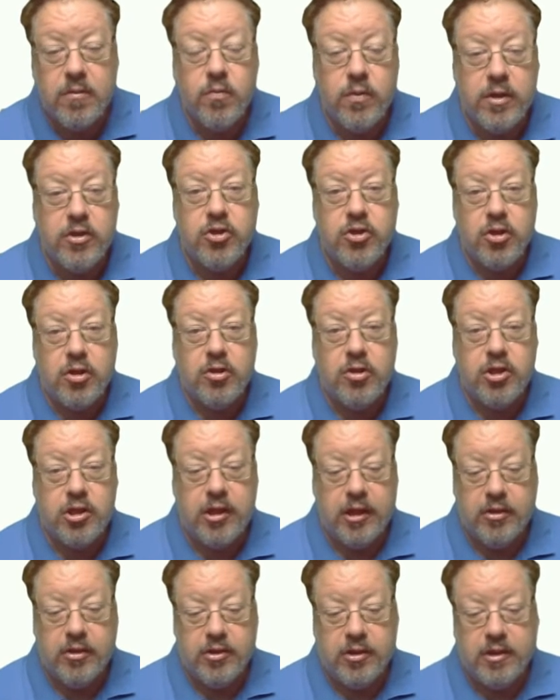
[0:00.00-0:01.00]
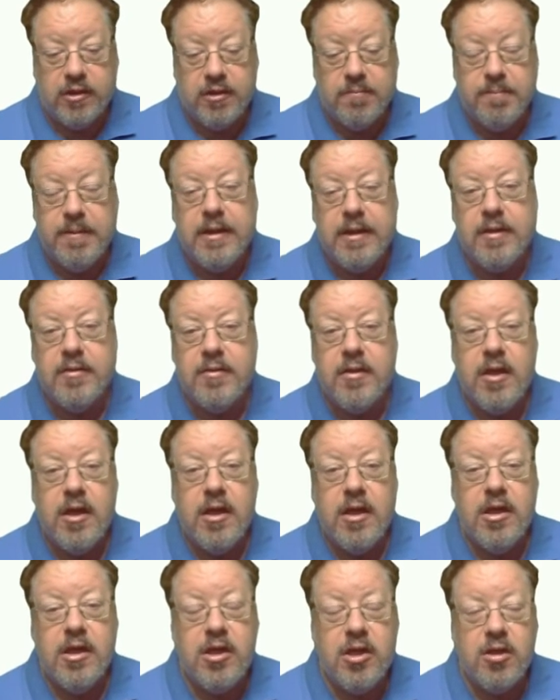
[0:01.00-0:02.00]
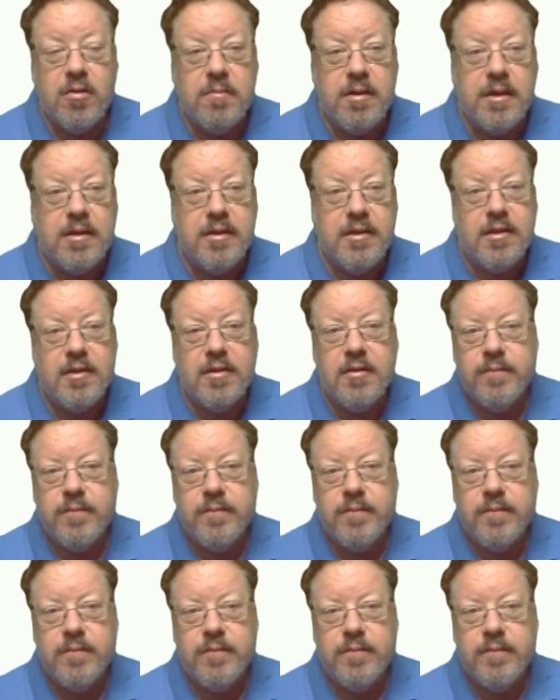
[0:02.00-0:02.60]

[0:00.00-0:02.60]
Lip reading: We should change this because humans,